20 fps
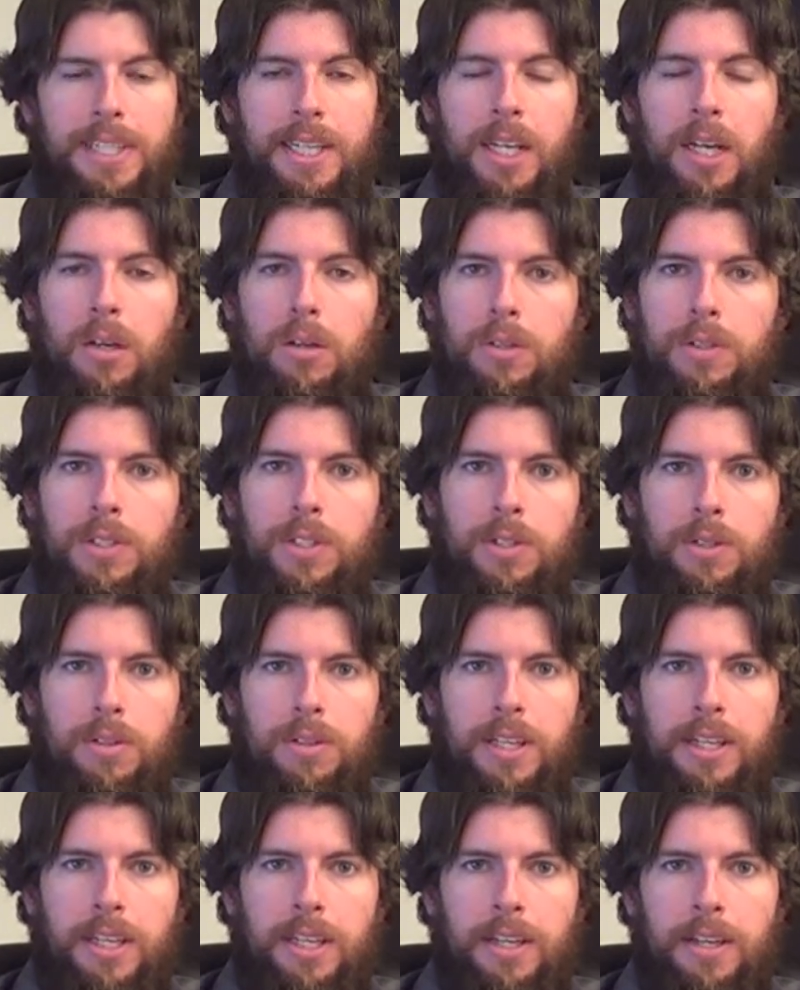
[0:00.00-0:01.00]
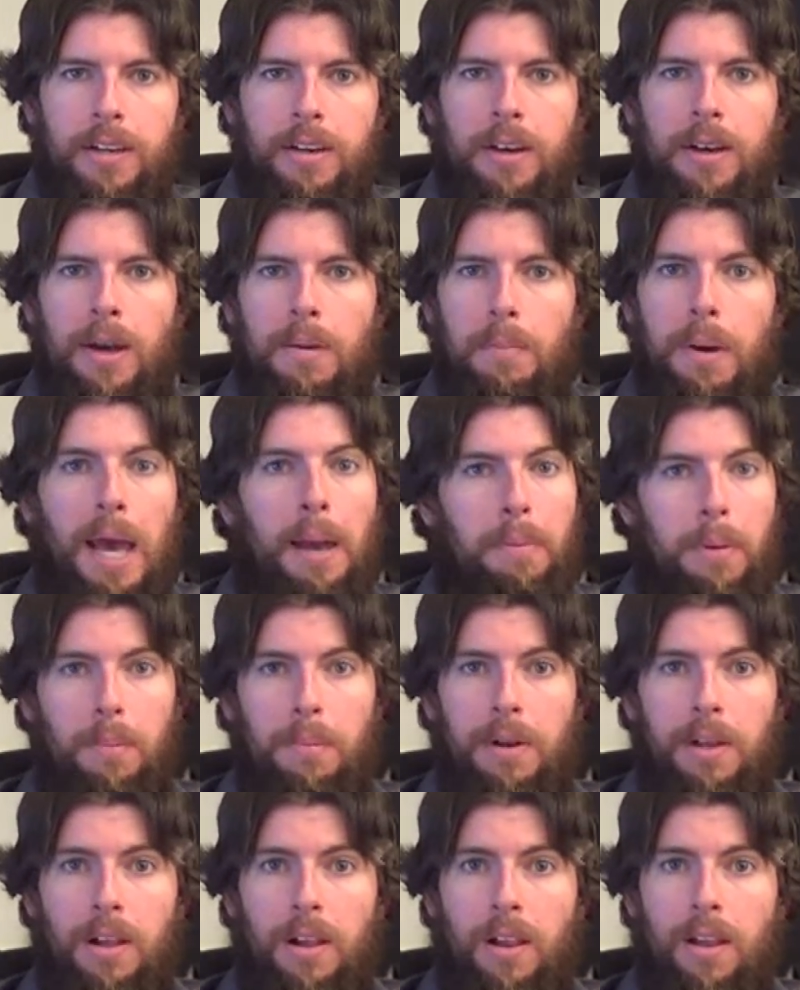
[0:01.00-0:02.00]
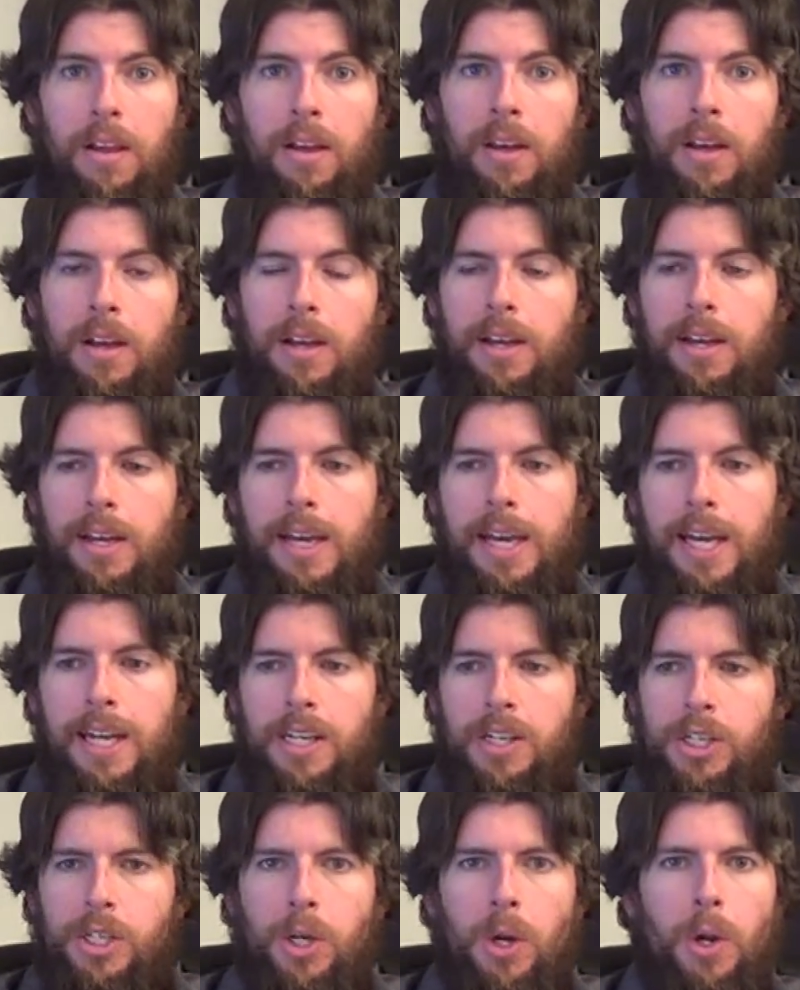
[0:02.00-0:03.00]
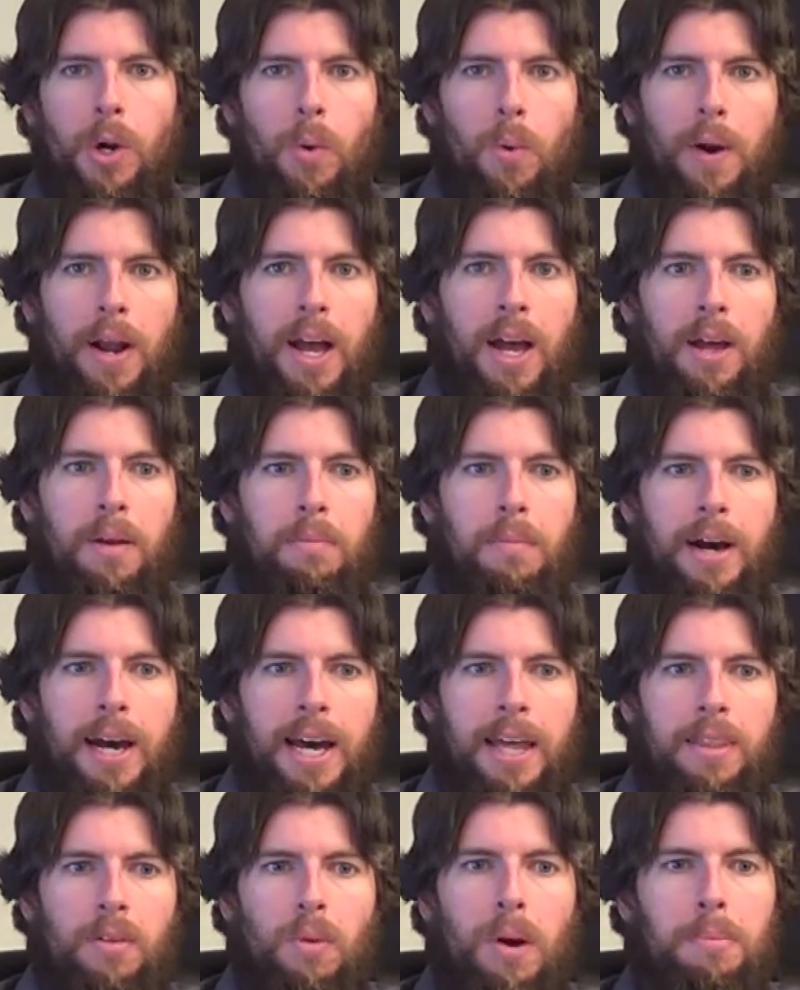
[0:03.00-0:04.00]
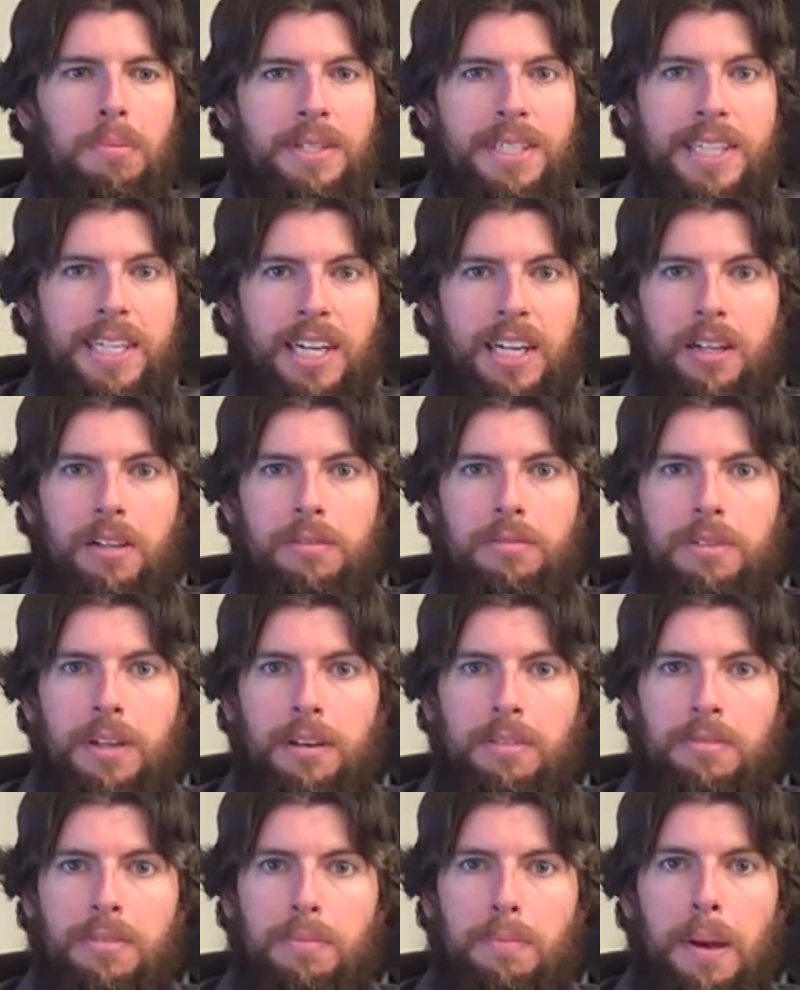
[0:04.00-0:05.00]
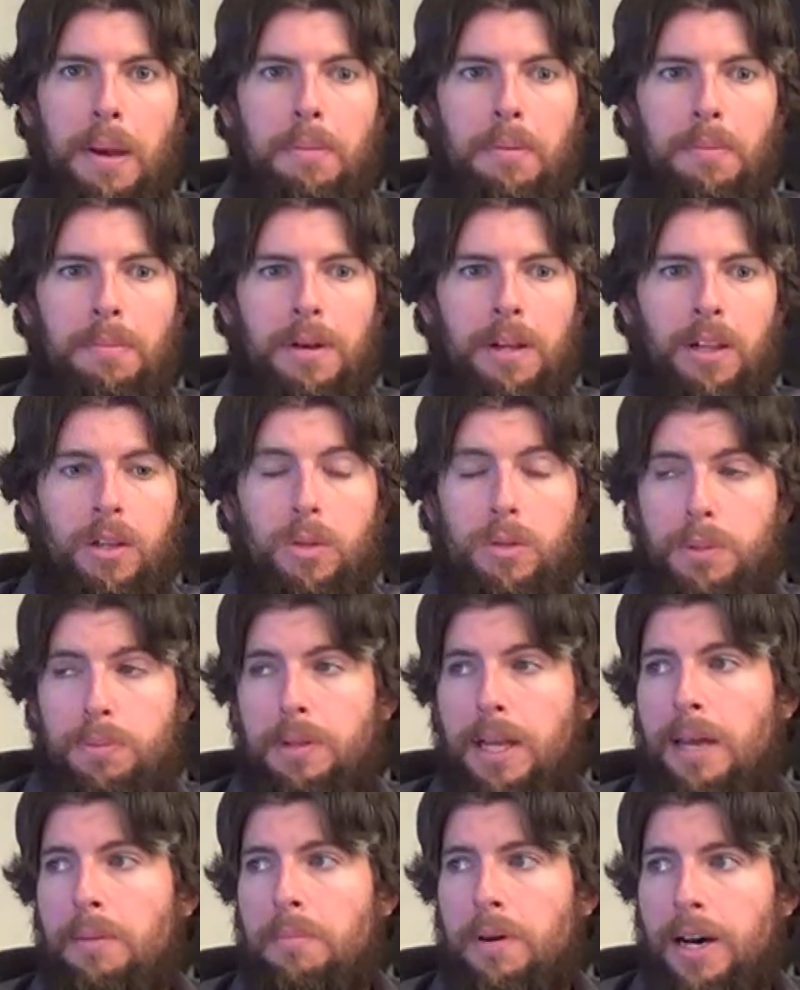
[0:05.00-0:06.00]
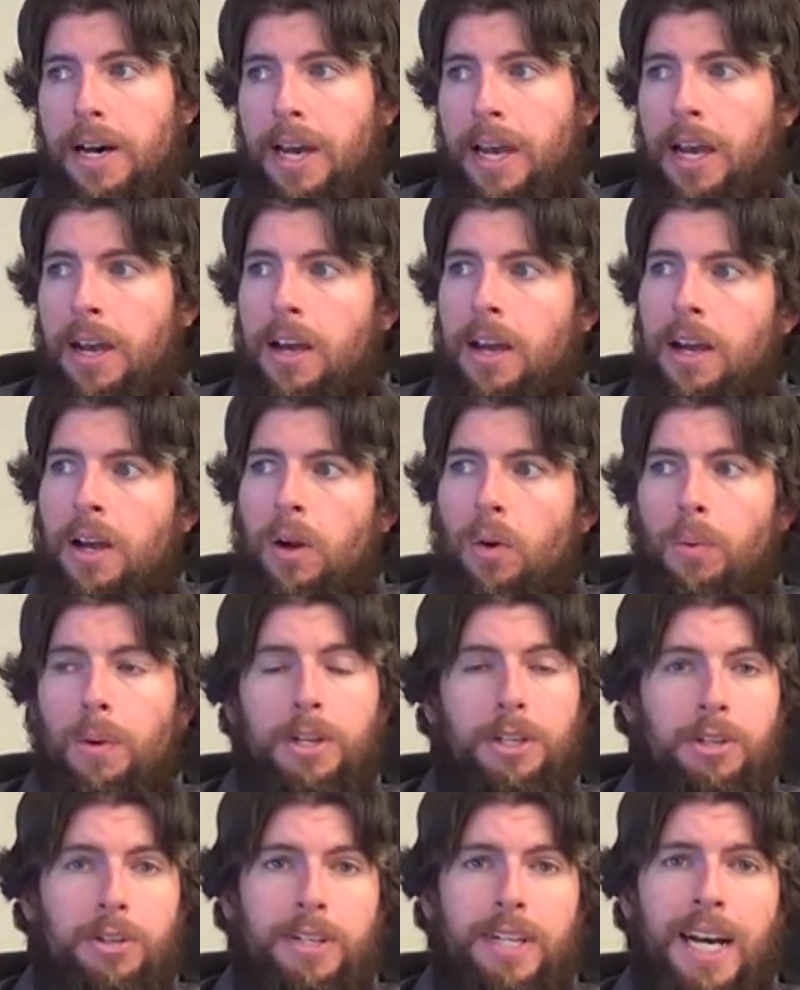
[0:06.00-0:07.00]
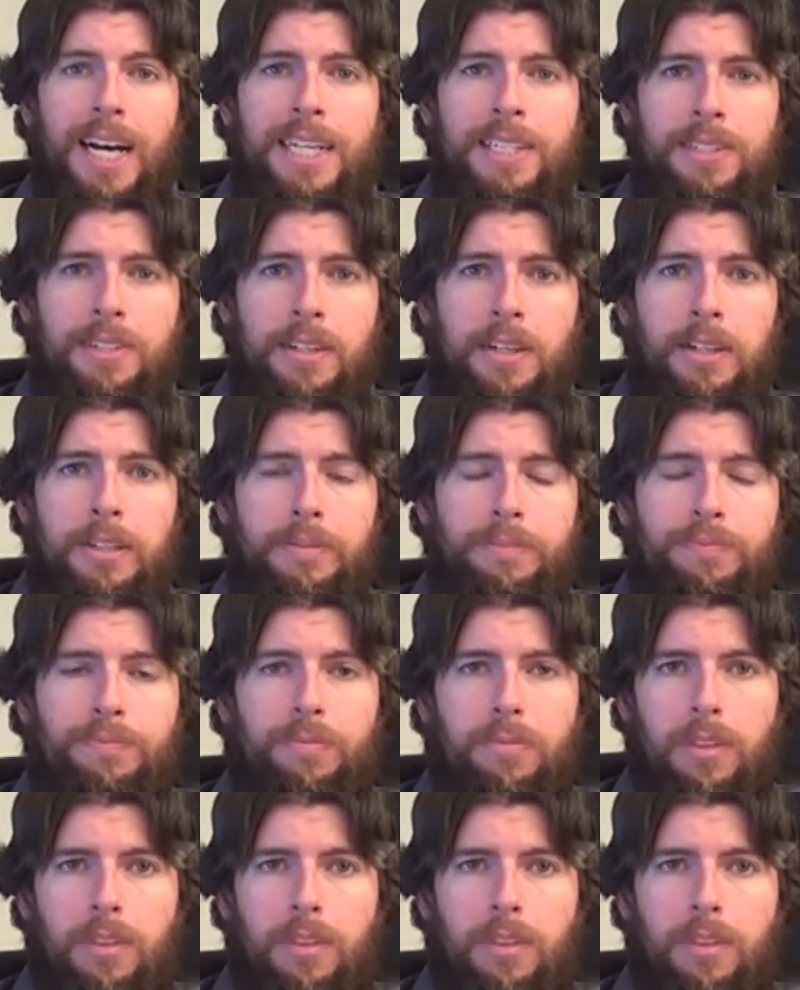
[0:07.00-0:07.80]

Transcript: He goes to the paper mill and is shown around by the representative of the paper mill, who's played by Richard Dysart.